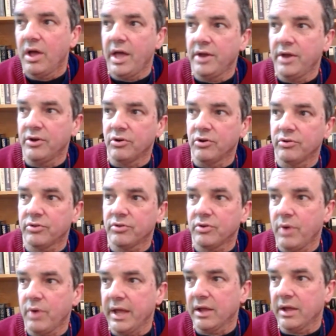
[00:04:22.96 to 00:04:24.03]
an
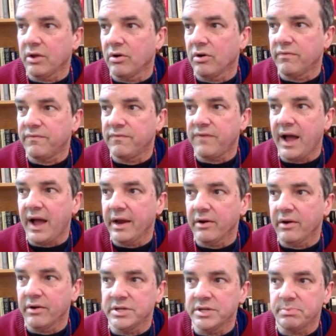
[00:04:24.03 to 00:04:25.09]
earthquake or a
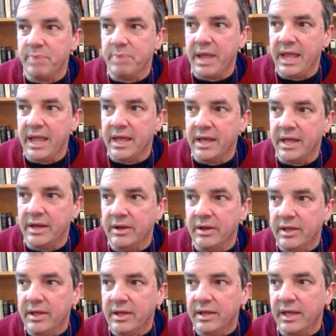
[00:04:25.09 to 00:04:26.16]
fire in Japan
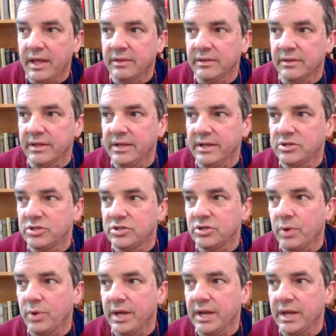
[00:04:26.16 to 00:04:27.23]
can lead
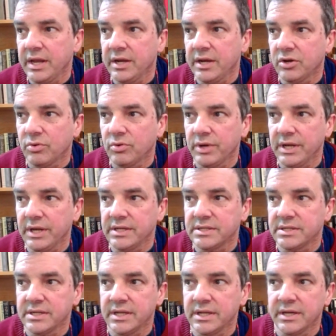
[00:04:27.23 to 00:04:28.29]
to an
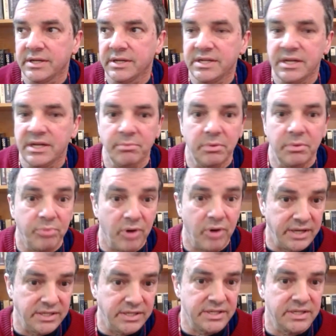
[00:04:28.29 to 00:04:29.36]
increase in timber
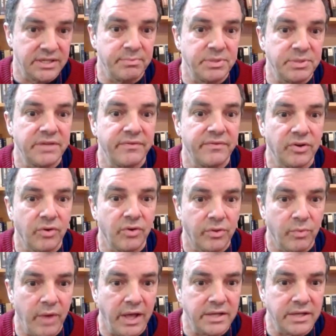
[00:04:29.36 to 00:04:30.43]
prices in the Pacific
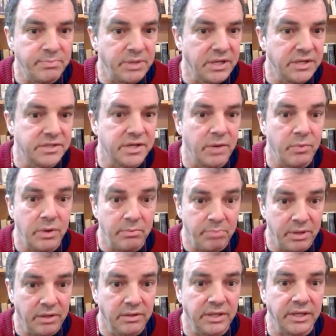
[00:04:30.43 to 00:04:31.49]
Northwest because they're
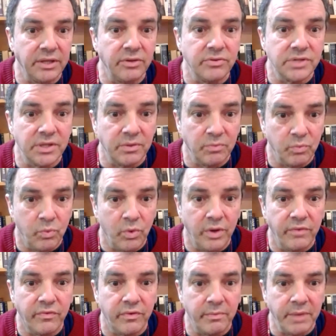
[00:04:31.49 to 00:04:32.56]
rebuilding using
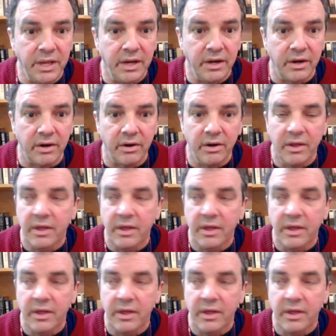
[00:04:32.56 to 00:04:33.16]
wood from here.